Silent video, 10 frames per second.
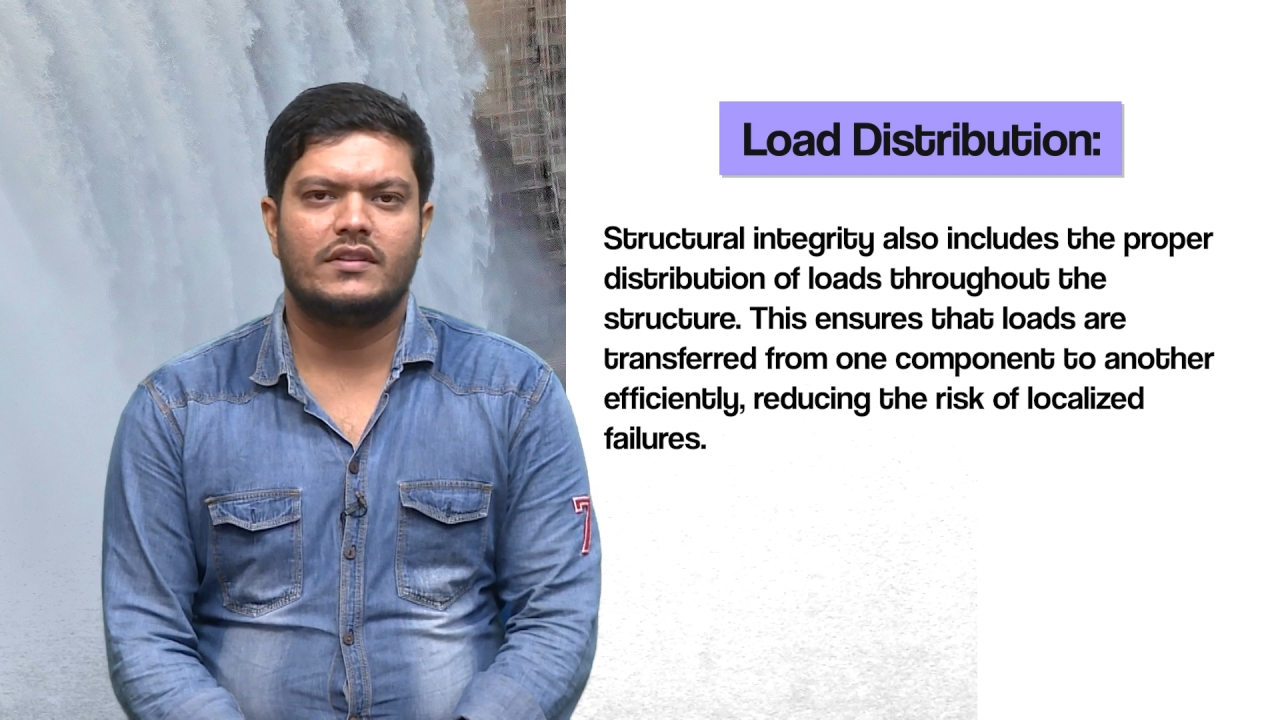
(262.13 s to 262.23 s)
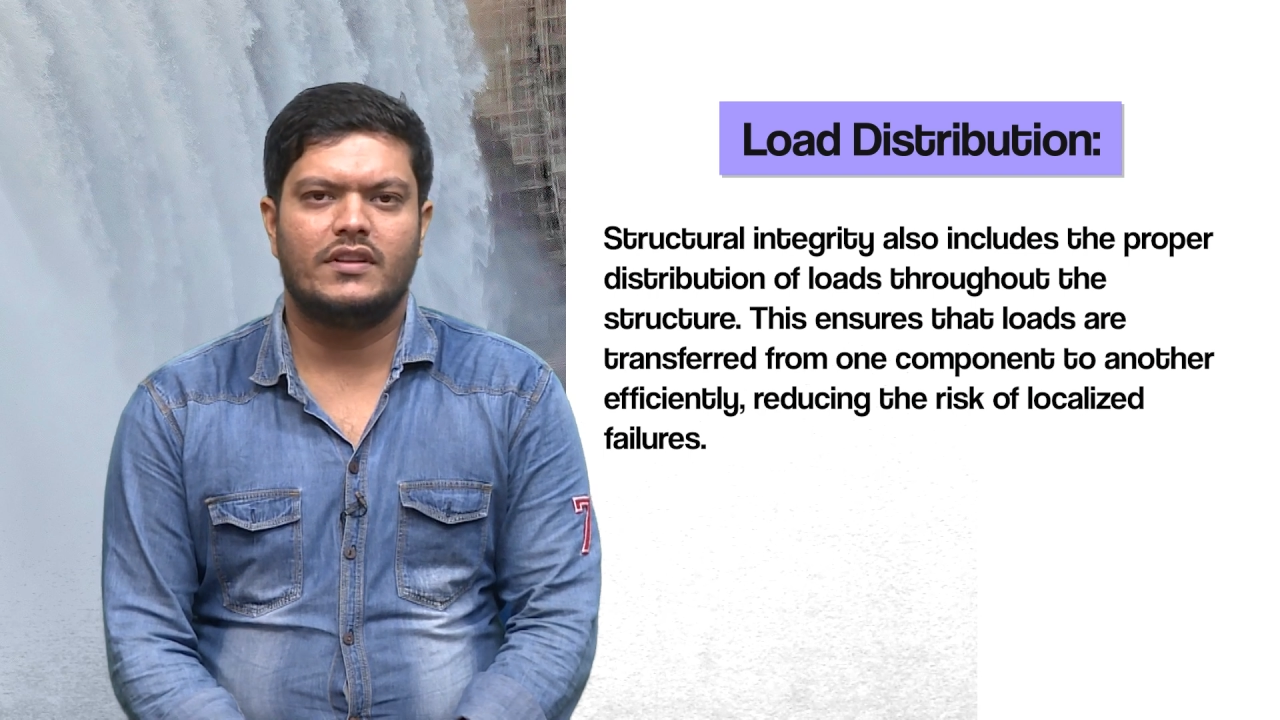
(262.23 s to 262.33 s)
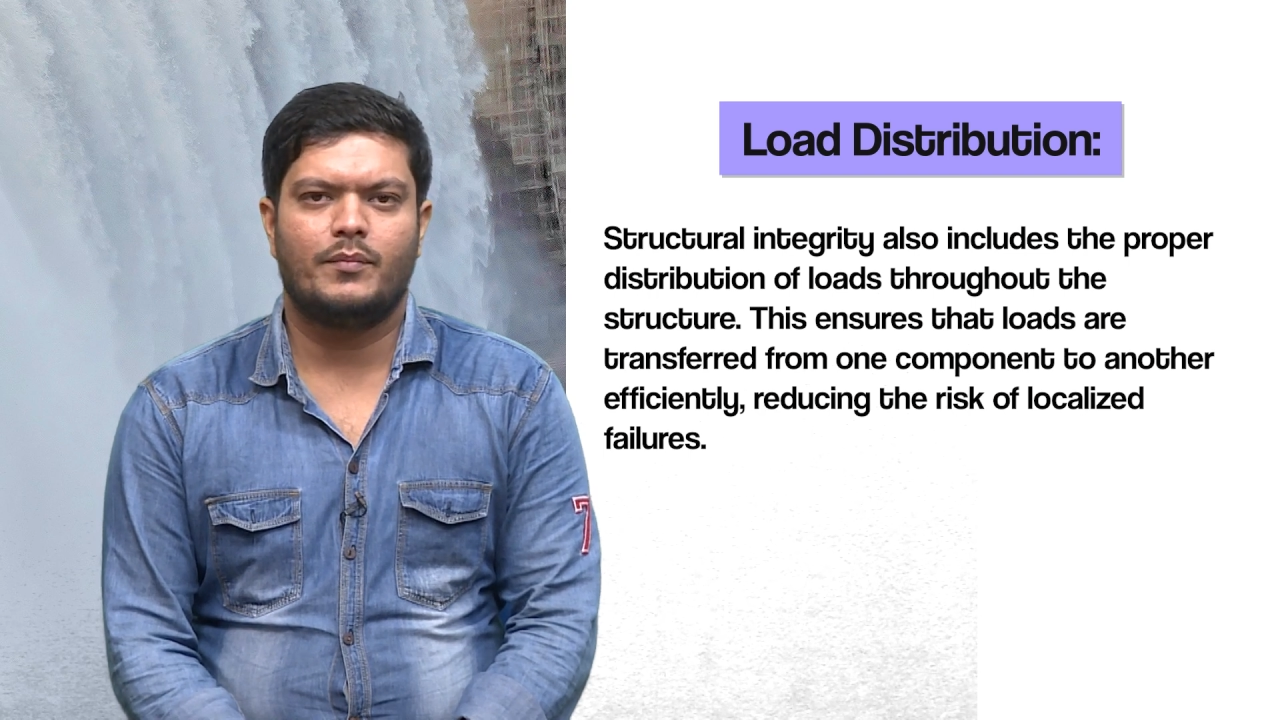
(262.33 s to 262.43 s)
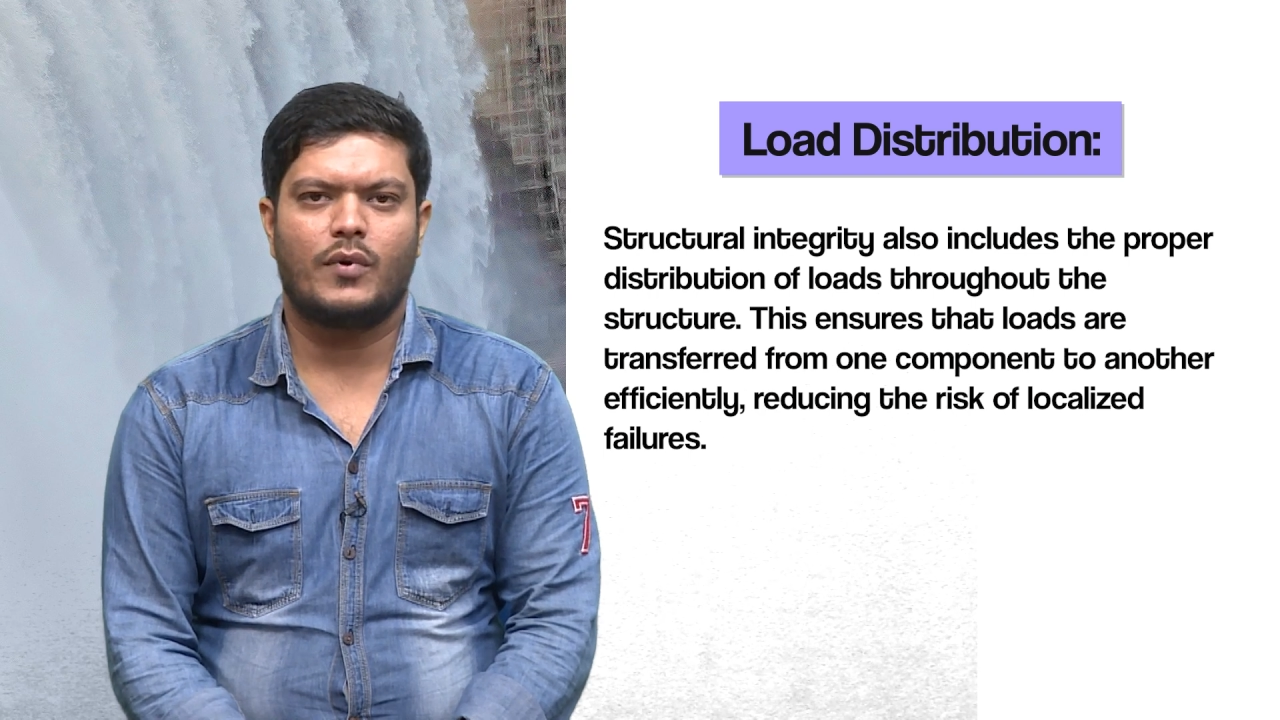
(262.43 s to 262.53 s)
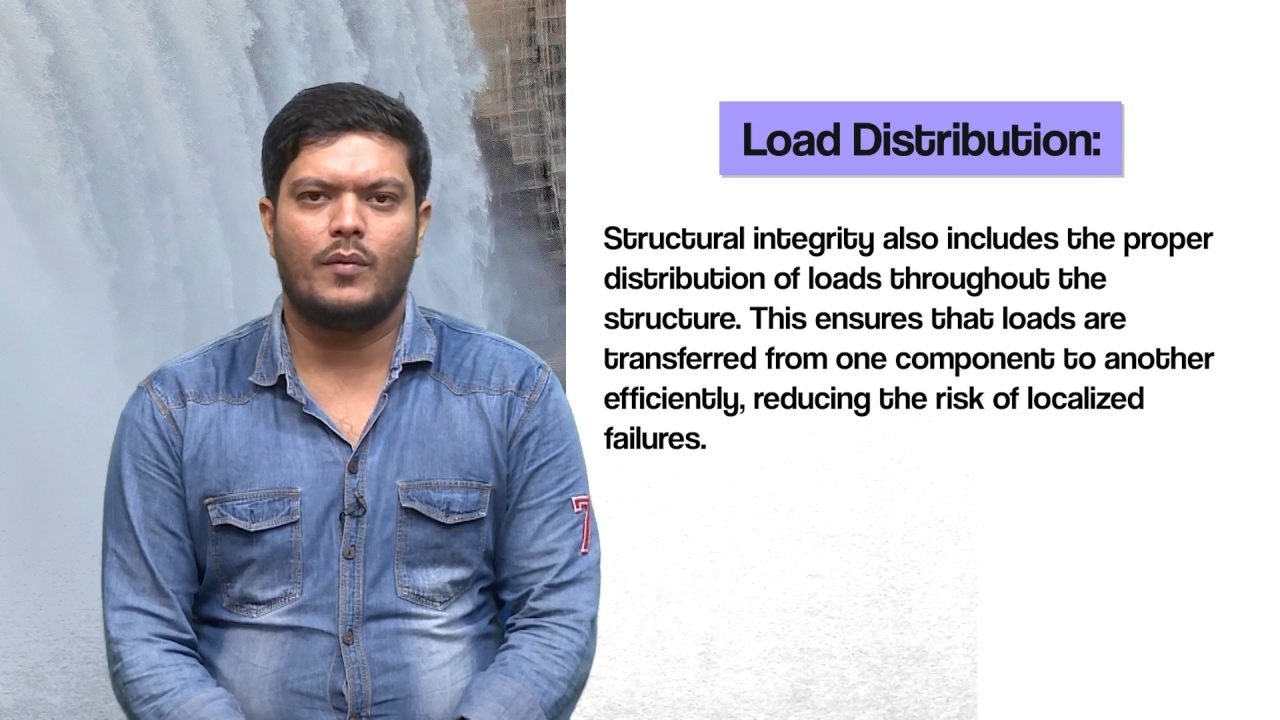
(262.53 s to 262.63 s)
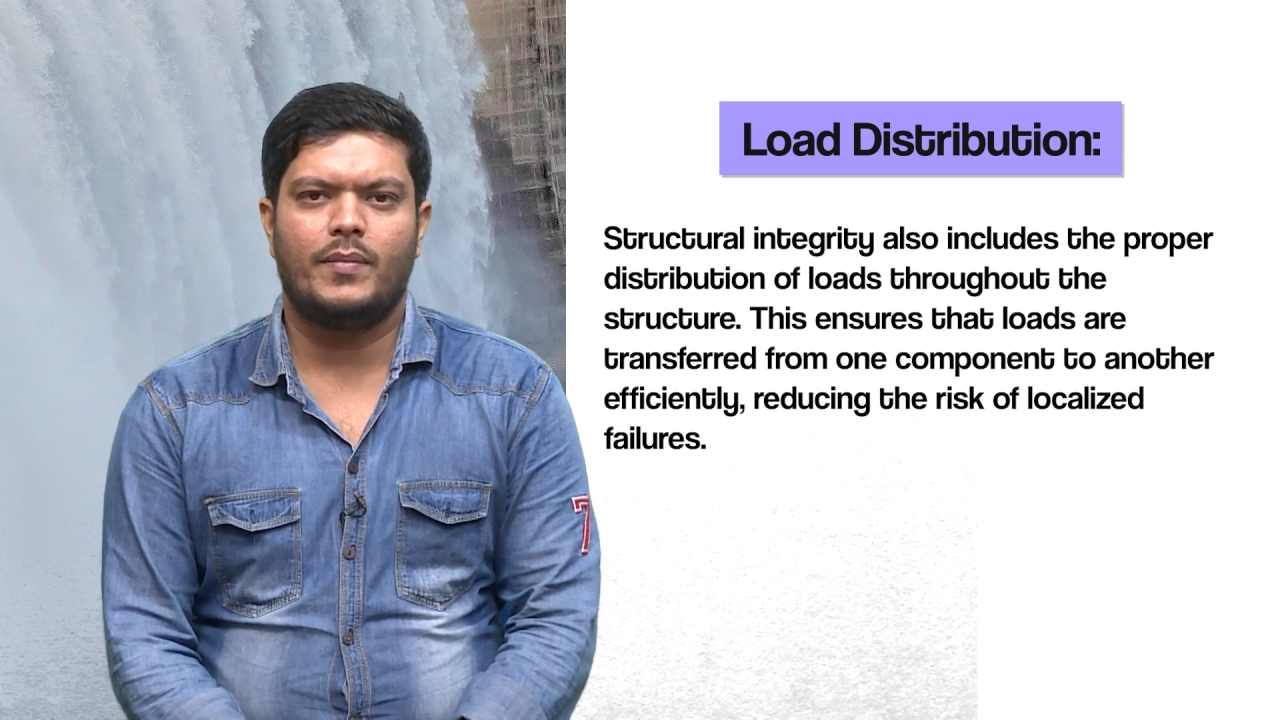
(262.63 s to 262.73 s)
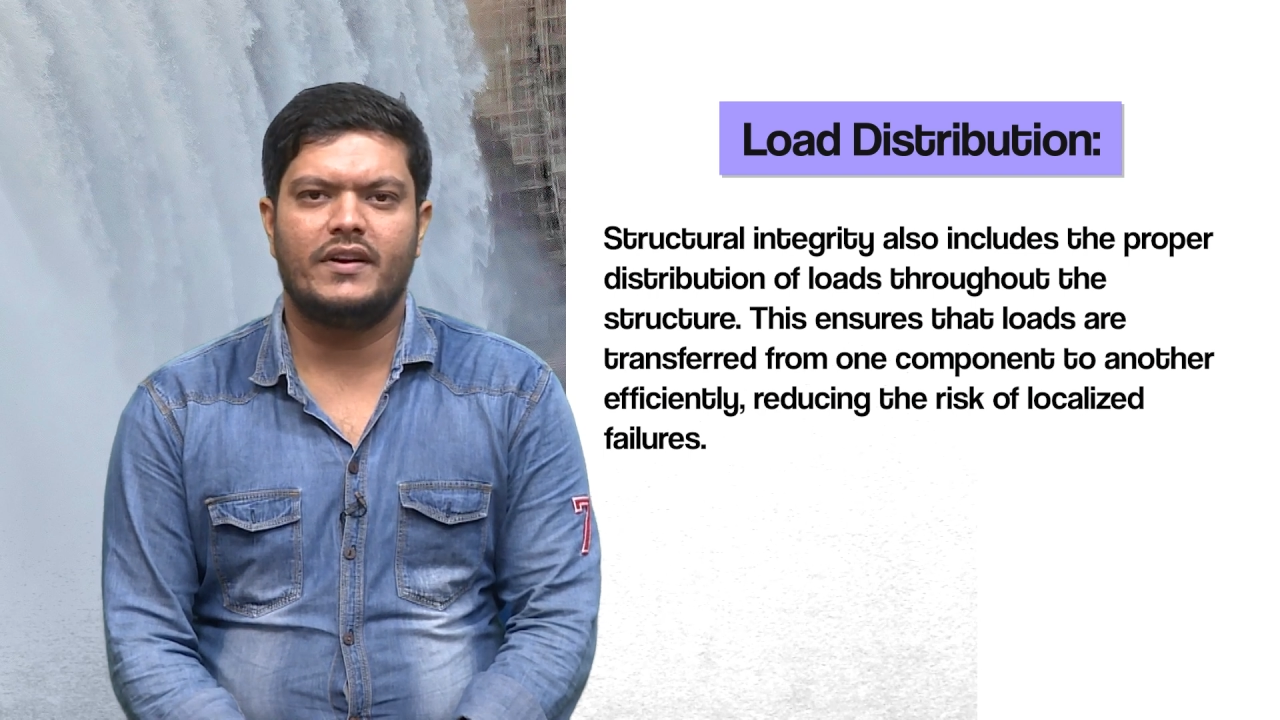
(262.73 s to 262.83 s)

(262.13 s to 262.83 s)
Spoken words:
the proper